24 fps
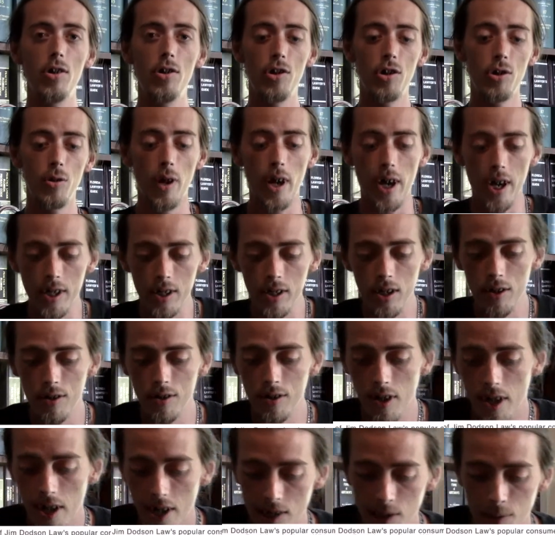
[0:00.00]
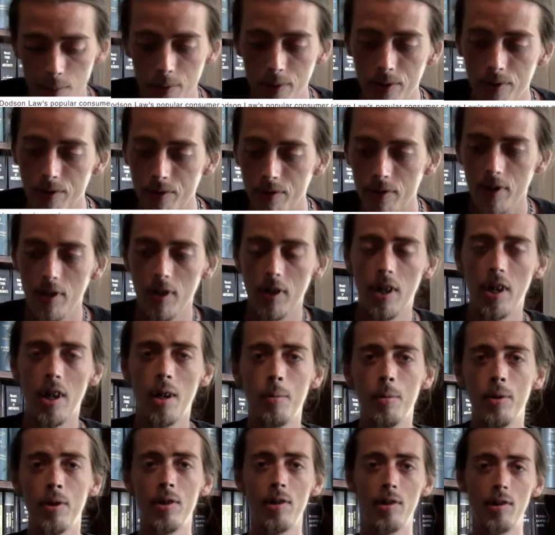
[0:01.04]
So I had to go to the hospital in an
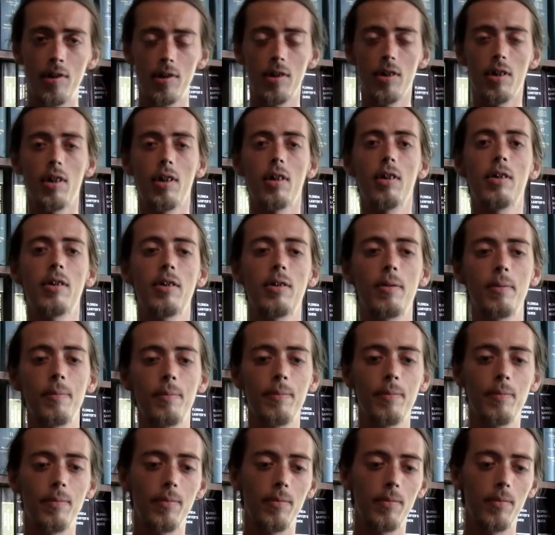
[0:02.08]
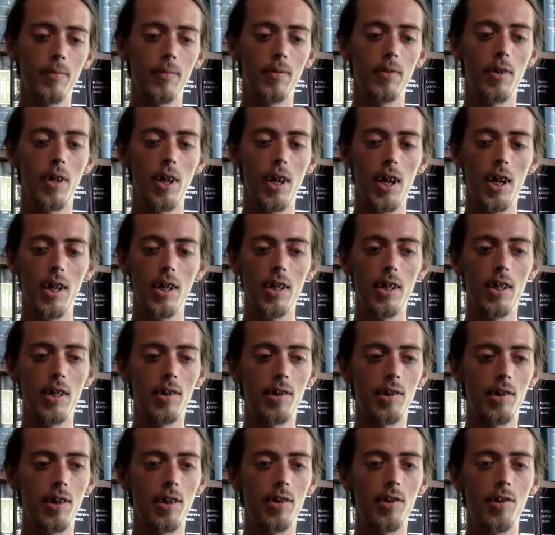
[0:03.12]
ambulance. I had to get
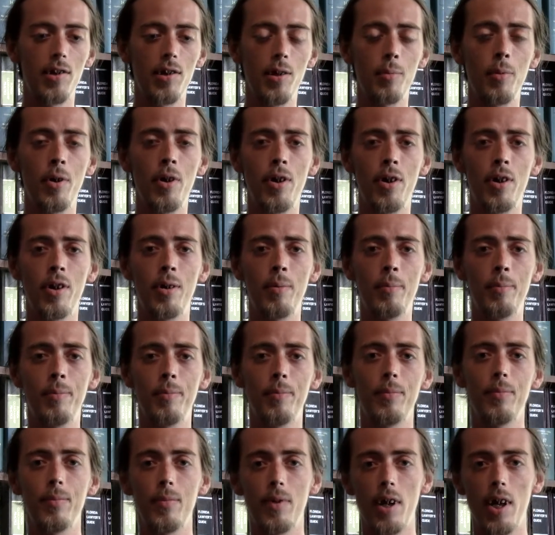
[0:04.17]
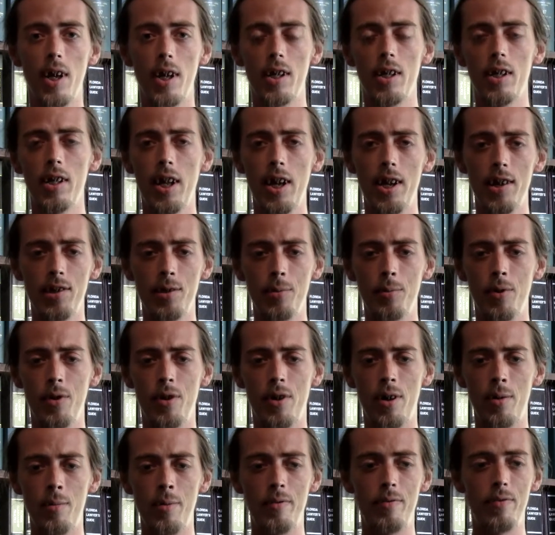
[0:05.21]
stitches in my arm. I had glass in my
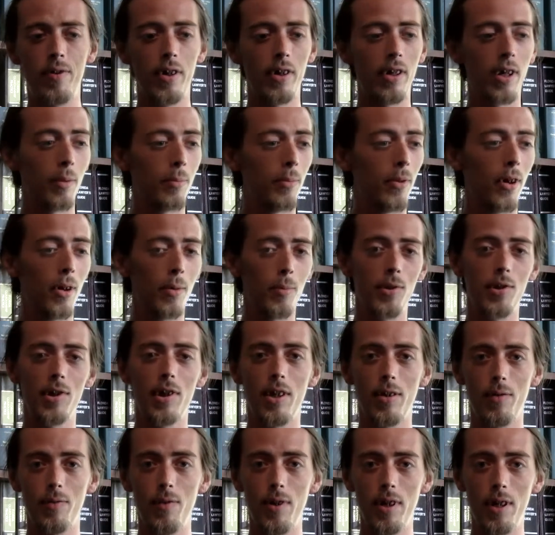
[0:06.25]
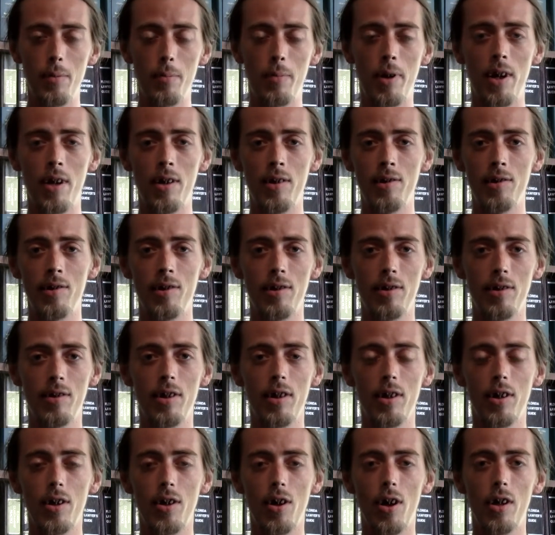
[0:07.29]
arm. It felt like my arm was like fifty pounds.
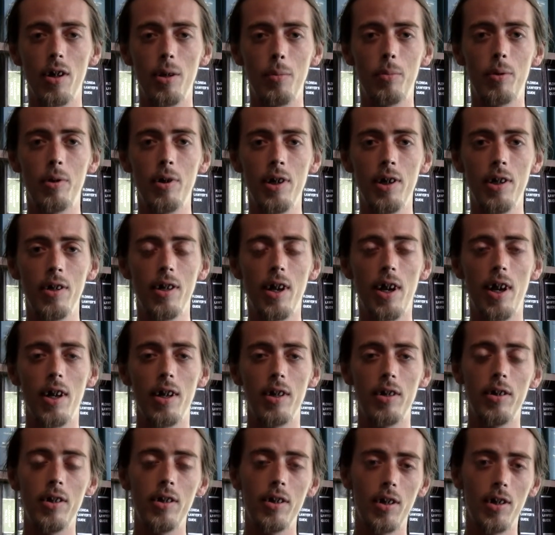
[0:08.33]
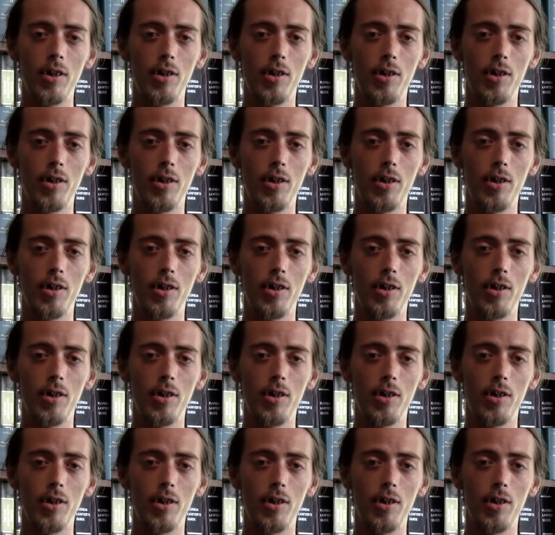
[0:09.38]
I could hardly breathe. I had a lung